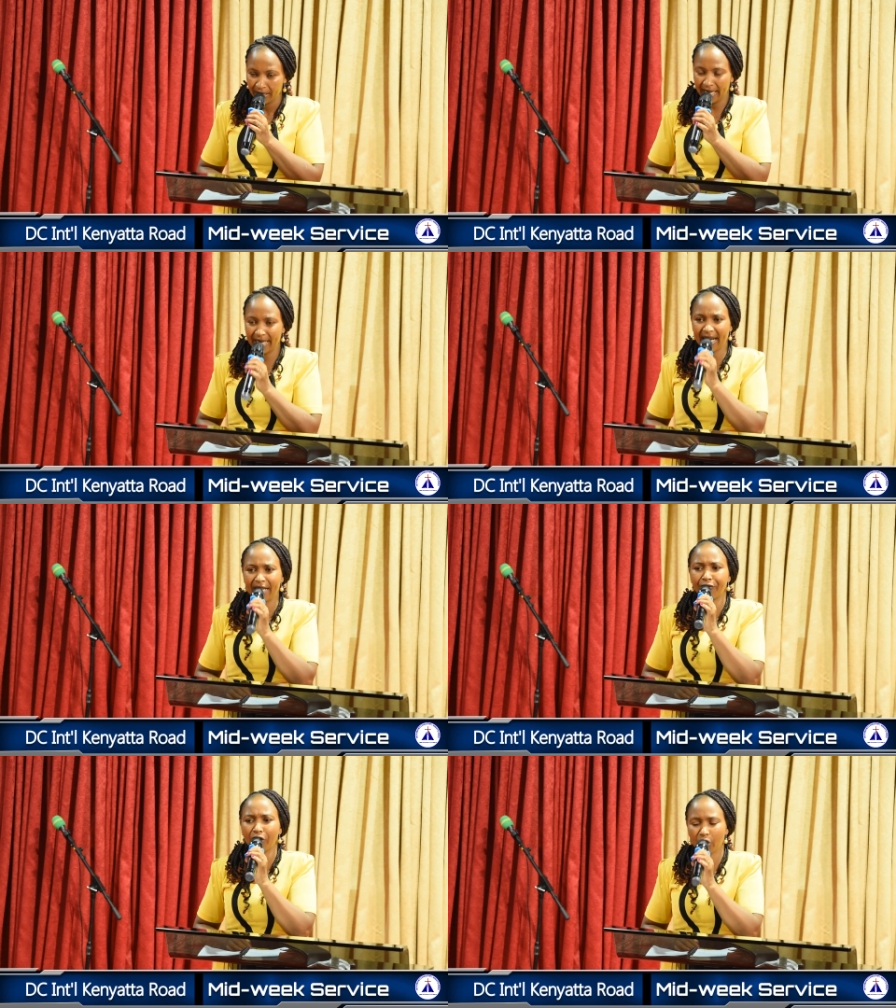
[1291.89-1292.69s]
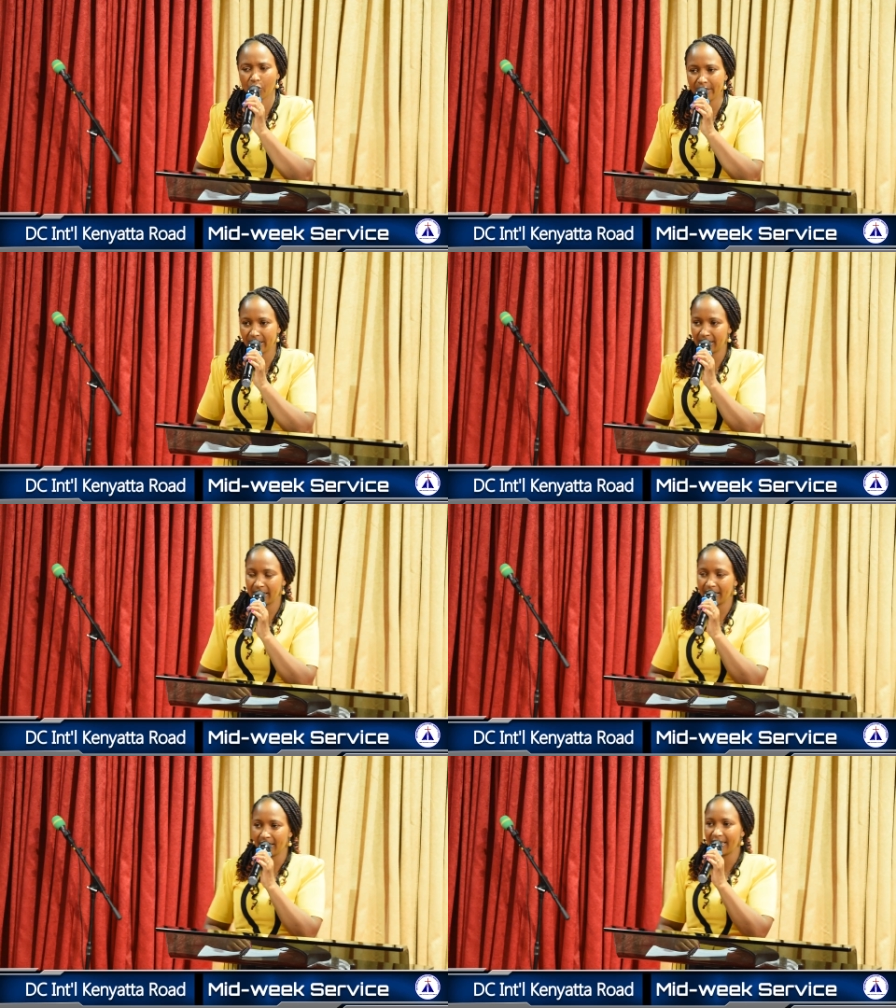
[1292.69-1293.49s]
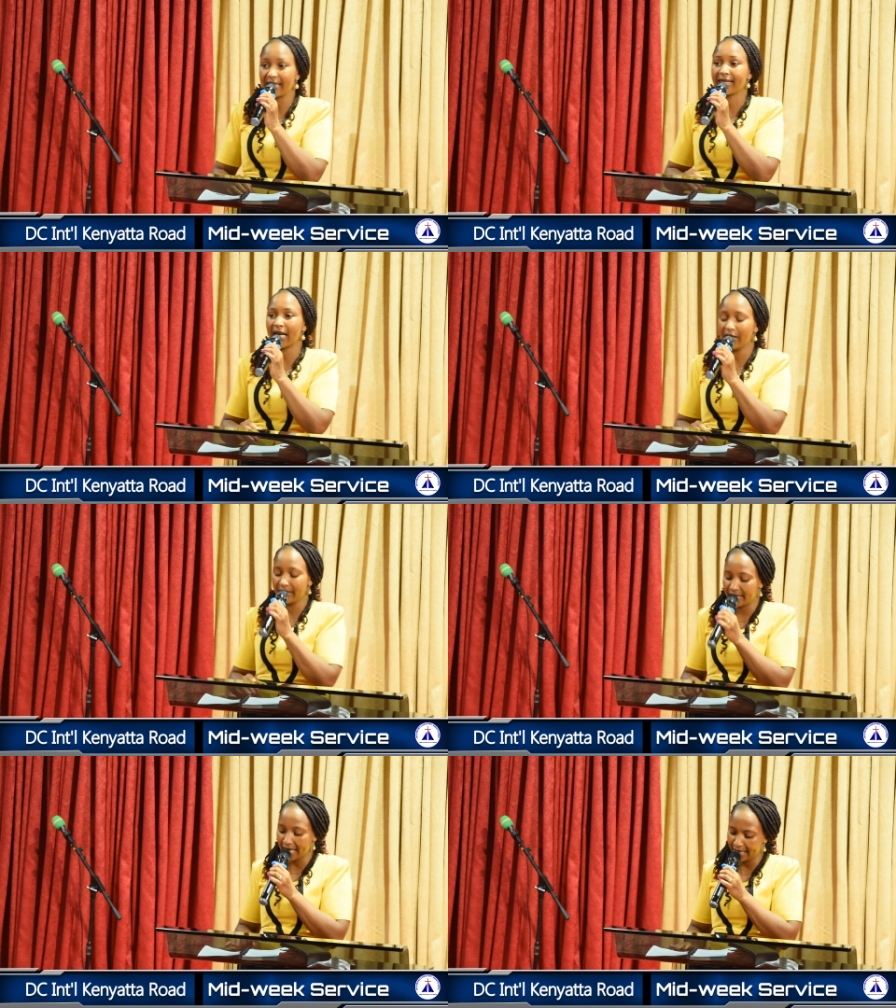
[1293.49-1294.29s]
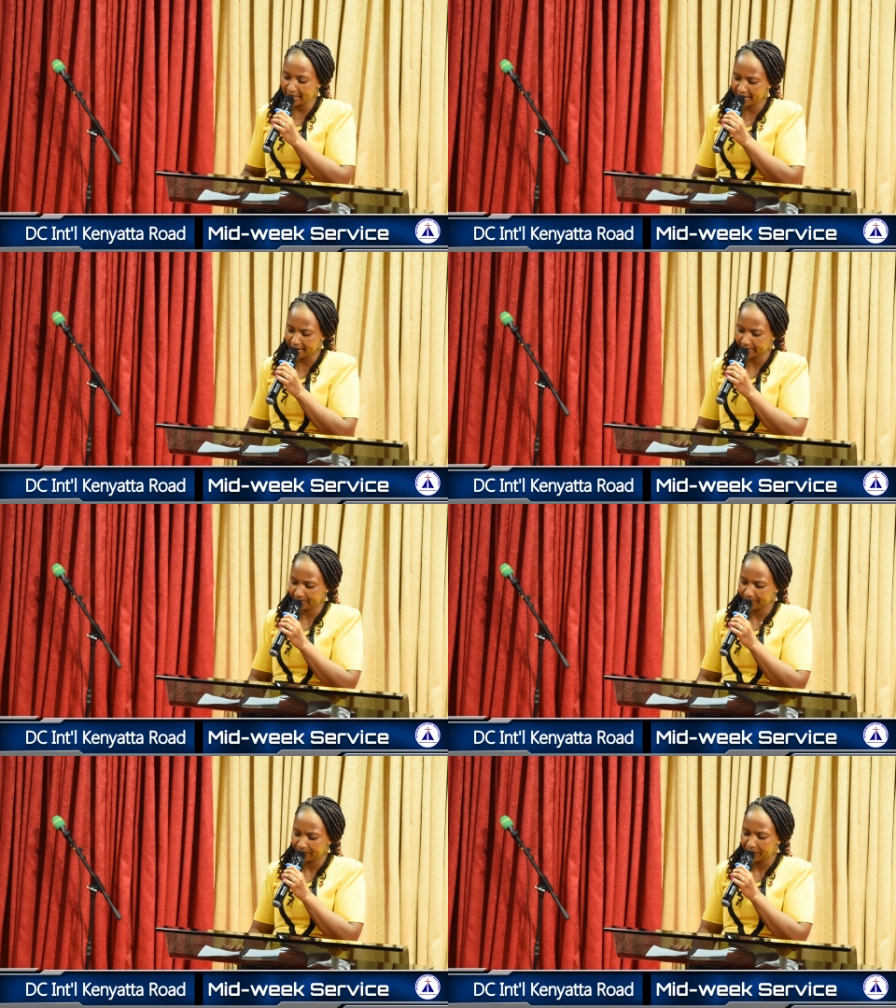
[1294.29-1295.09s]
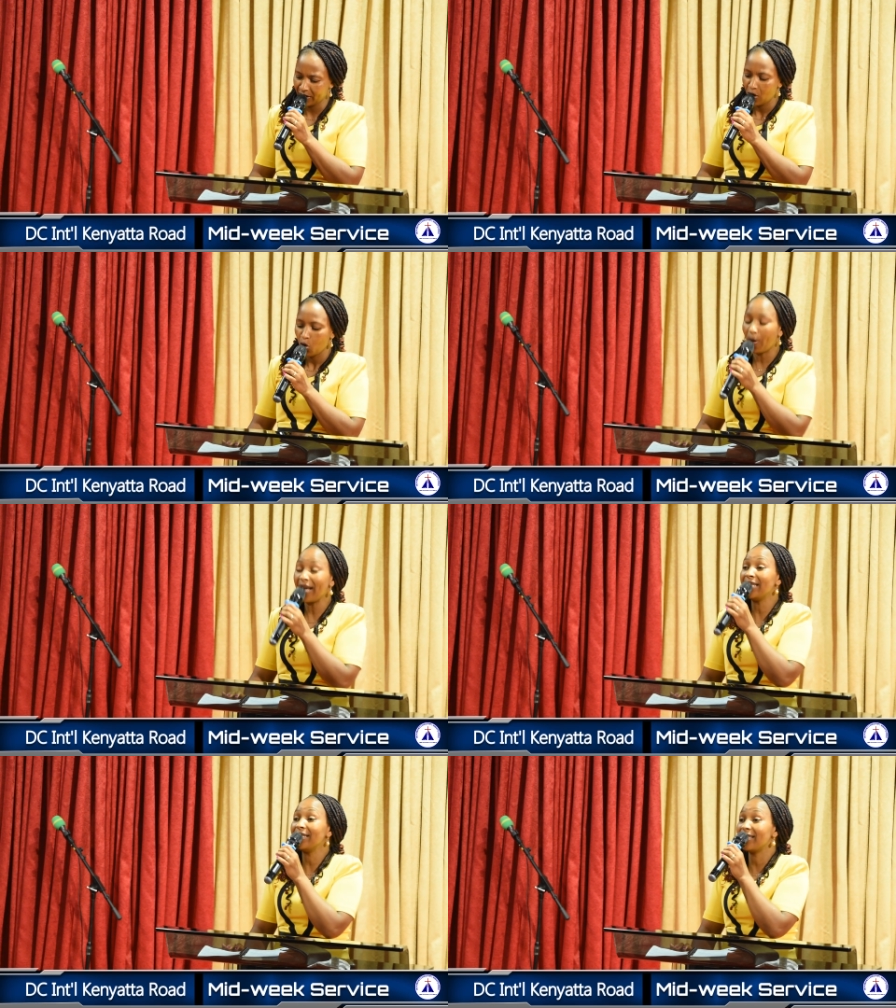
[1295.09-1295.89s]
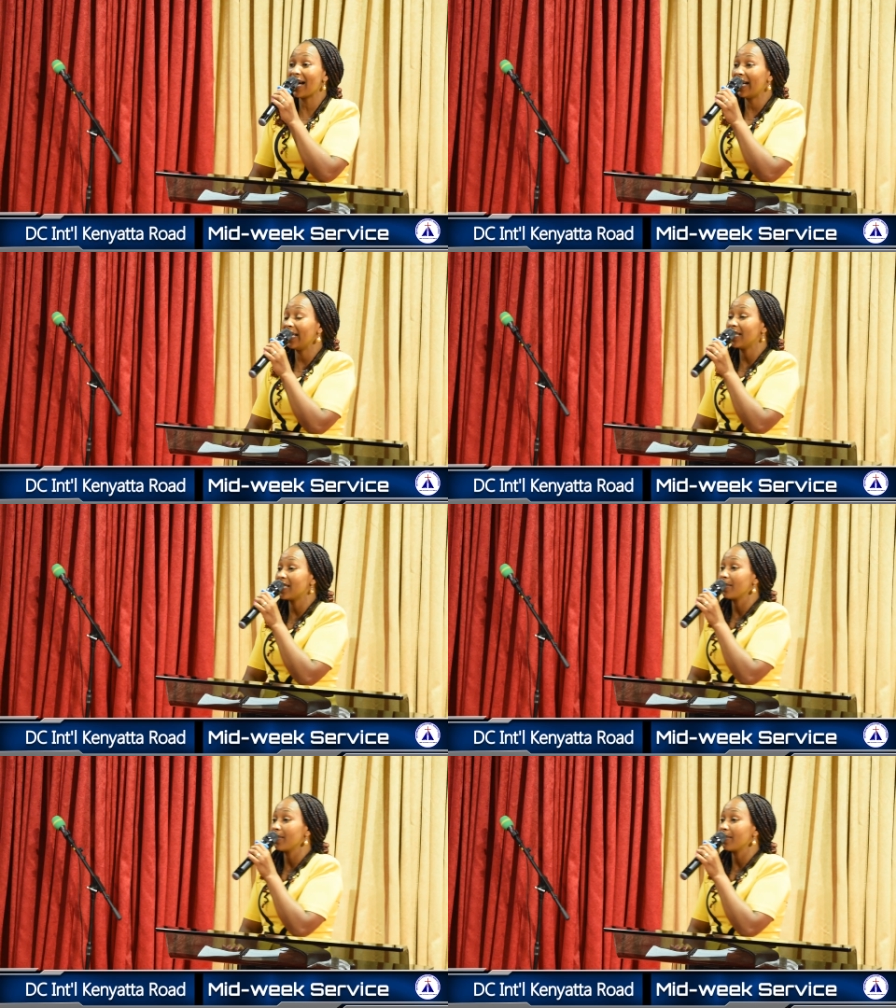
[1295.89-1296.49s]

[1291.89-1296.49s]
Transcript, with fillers: And unfortunately, the child died when he died,